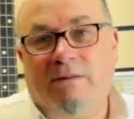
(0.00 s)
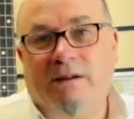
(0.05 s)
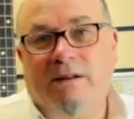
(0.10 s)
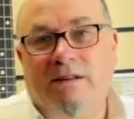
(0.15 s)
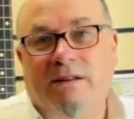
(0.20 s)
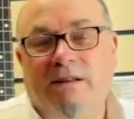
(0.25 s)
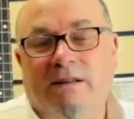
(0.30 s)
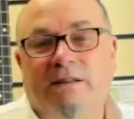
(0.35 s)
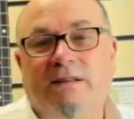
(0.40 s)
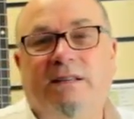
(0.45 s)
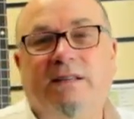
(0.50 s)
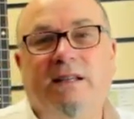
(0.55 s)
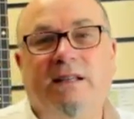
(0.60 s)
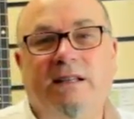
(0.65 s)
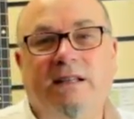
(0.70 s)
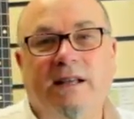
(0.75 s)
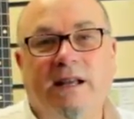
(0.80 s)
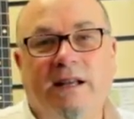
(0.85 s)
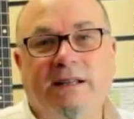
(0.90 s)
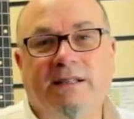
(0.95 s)
one of the
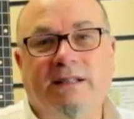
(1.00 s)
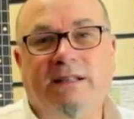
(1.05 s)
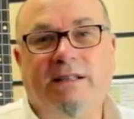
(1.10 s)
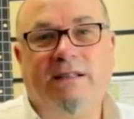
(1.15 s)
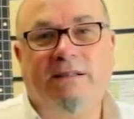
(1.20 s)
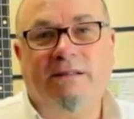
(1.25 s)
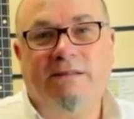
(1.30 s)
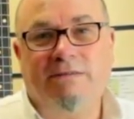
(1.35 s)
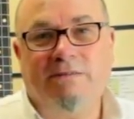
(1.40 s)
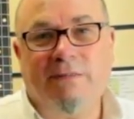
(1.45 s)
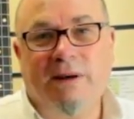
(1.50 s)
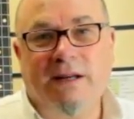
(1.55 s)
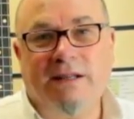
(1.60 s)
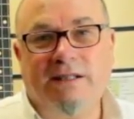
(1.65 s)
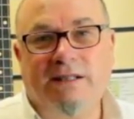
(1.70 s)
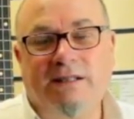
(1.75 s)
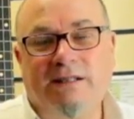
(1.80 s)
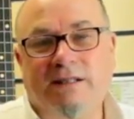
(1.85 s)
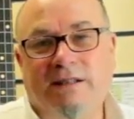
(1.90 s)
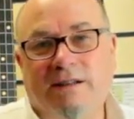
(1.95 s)
dedicated
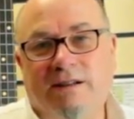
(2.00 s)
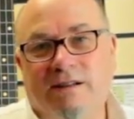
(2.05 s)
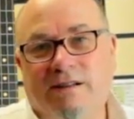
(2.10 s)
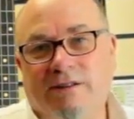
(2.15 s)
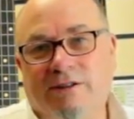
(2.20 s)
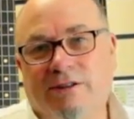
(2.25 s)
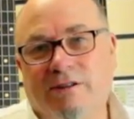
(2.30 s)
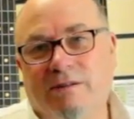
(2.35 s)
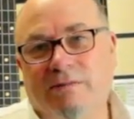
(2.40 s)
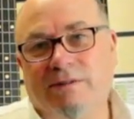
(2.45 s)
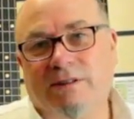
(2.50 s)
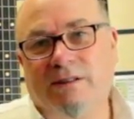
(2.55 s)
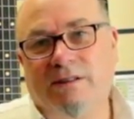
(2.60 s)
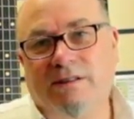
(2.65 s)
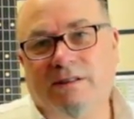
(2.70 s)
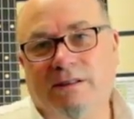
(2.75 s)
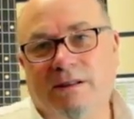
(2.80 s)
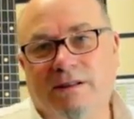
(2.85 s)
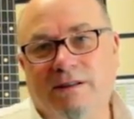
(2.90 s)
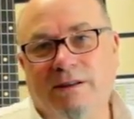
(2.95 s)
bass guitar
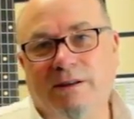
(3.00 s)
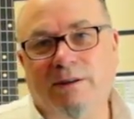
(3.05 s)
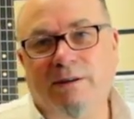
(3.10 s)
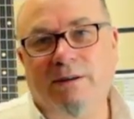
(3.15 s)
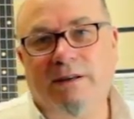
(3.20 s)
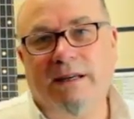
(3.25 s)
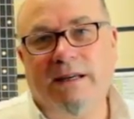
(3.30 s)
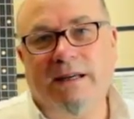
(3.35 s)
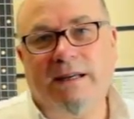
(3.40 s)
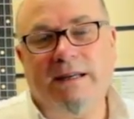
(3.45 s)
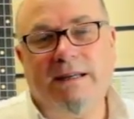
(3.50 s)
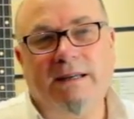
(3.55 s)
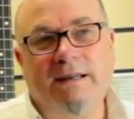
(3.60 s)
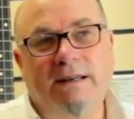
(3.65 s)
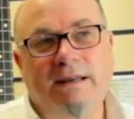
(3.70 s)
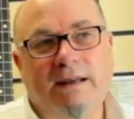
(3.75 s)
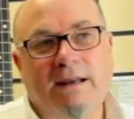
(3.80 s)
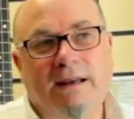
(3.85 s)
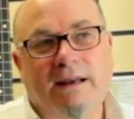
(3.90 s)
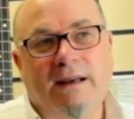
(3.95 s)
shops in the UK.
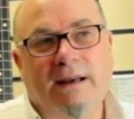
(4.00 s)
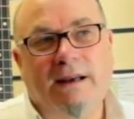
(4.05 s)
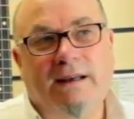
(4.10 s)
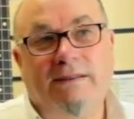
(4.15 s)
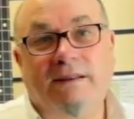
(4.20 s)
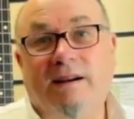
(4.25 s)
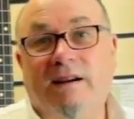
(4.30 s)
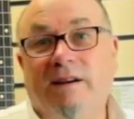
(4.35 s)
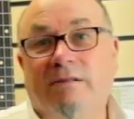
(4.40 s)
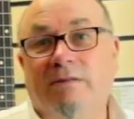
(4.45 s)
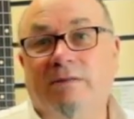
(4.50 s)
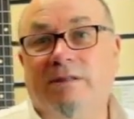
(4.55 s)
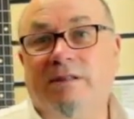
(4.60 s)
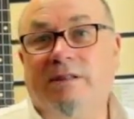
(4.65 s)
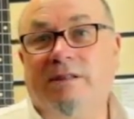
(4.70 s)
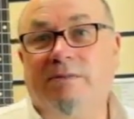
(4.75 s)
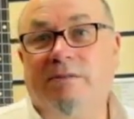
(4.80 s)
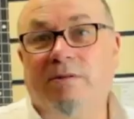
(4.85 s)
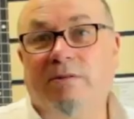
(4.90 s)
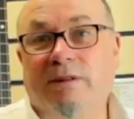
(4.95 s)
And there I was
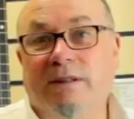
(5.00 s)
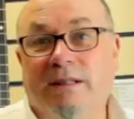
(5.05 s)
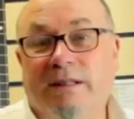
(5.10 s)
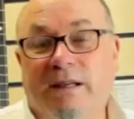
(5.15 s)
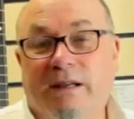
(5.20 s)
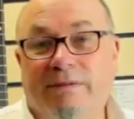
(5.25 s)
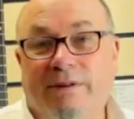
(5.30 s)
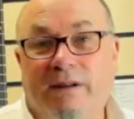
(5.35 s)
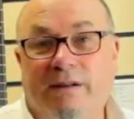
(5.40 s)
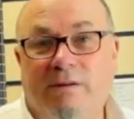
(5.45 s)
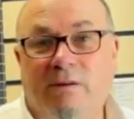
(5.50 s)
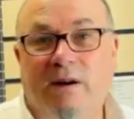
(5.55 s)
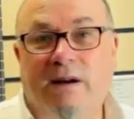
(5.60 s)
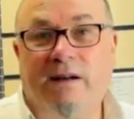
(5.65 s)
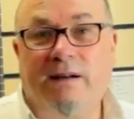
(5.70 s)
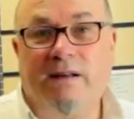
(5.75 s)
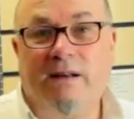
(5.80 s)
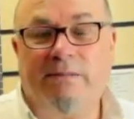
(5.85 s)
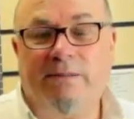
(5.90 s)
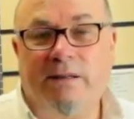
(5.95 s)
this morning having a
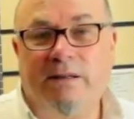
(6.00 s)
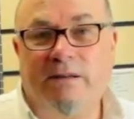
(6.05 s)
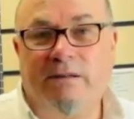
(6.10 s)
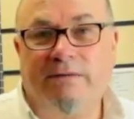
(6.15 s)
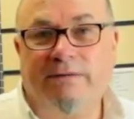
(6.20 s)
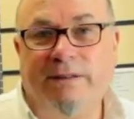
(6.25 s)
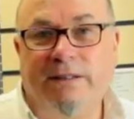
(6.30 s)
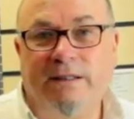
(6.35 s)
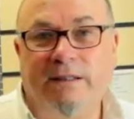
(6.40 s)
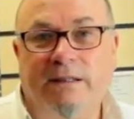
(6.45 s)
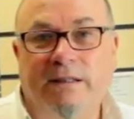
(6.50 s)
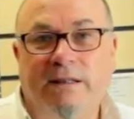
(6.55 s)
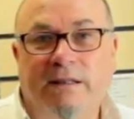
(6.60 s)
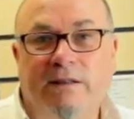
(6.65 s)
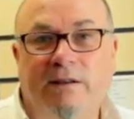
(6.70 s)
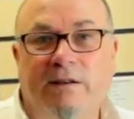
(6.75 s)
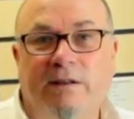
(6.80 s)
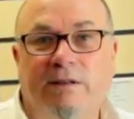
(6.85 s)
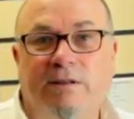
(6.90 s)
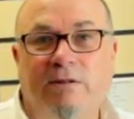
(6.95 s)
quiet cup of coffee,
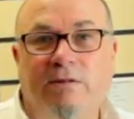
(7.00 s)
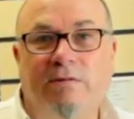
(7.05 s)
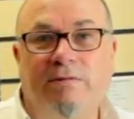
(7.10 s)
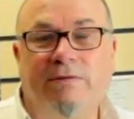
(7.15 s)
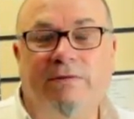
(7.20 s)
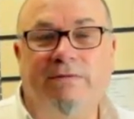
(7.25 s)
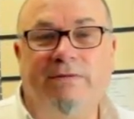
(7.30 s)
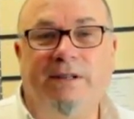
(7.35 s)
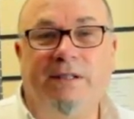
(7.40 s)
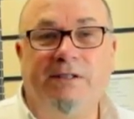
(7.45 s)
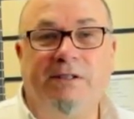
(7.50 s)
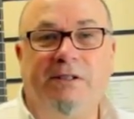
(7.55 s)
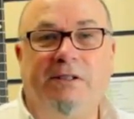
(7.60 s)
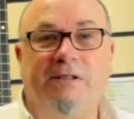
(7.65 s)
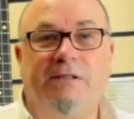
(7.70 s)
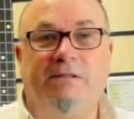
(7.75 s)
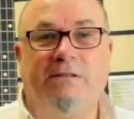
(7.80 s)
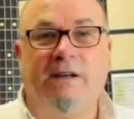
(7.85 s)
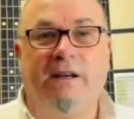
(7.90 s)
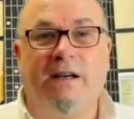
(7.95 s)
got a call from
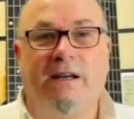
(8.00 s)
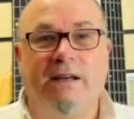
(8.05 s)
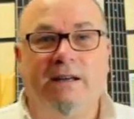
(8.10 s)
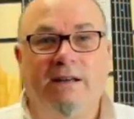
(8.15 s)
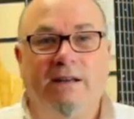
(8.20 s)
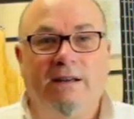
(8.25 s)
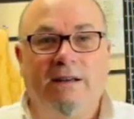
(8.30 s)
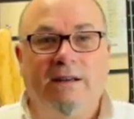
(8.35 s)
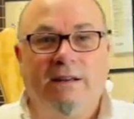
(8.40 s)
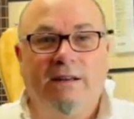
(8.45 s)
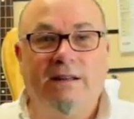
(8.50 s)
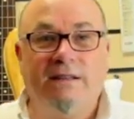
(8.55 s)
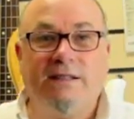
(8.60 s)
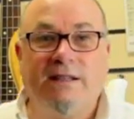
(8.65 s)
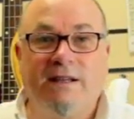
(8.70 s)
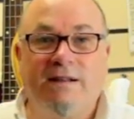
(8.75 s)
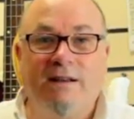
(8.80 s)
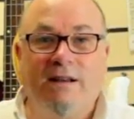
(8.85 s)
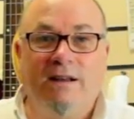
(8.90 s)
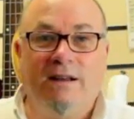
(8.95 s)
Vintage and Rare, and they
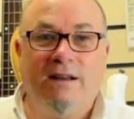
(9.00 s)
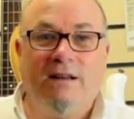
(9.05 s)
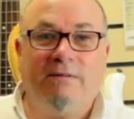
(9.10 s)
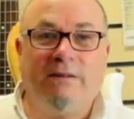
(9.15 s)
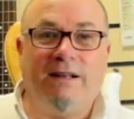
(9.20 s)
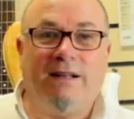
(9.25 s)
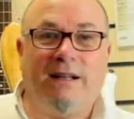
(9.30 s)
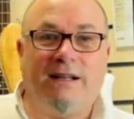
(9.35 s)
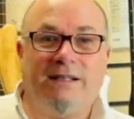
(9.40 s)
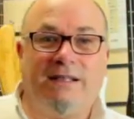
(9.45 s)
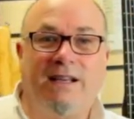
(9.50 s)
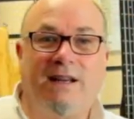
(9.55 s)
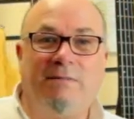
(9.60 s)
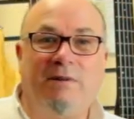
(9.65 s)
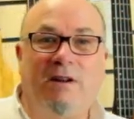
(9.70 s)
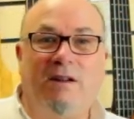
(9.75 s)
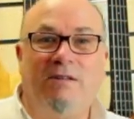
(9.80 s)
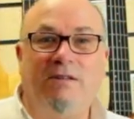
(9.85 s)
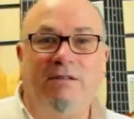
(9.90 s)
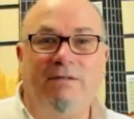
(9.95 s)
said, we'd like to come
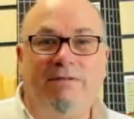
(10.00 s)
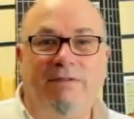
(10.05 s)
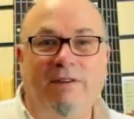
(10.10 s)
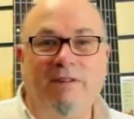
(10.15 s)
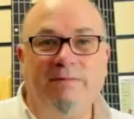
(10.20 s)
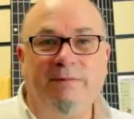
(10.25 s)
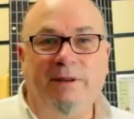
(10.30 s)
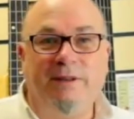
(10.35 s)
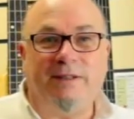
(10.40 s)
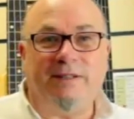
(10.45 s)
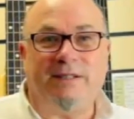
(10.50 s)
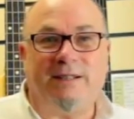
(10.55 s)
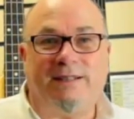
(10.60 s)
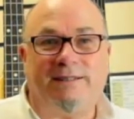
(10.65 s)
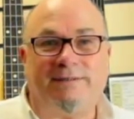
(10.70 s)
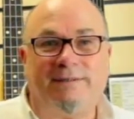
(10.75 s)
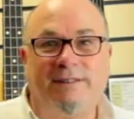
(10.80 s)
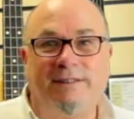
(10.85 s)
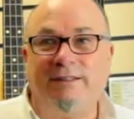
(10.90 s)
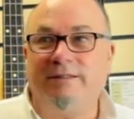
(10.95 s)
along and film you this
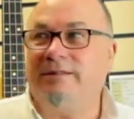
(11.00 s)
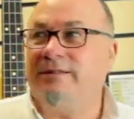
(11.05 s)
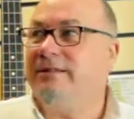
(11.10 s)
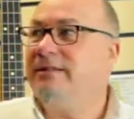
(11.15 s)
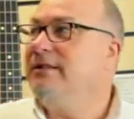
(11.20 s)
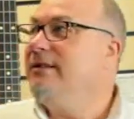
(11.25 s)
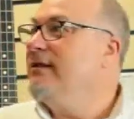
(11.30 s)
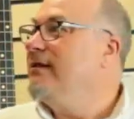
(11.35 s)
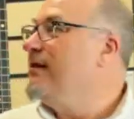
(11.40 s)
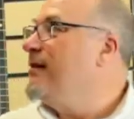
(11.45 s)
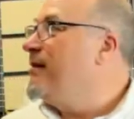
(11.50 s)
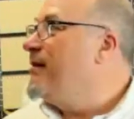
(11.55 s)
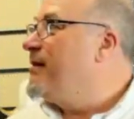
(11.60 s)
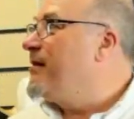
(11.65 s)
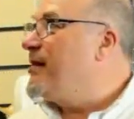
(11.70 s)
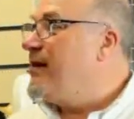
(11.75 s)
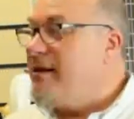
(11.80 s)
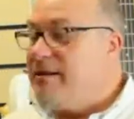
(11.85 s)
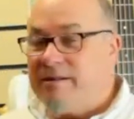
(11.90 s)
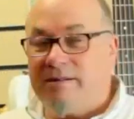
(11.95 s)
afternoon.
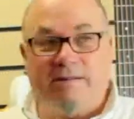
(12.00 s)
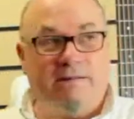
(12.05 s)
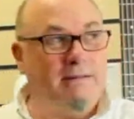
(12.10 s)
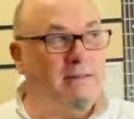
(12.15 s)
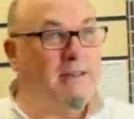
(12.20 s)
So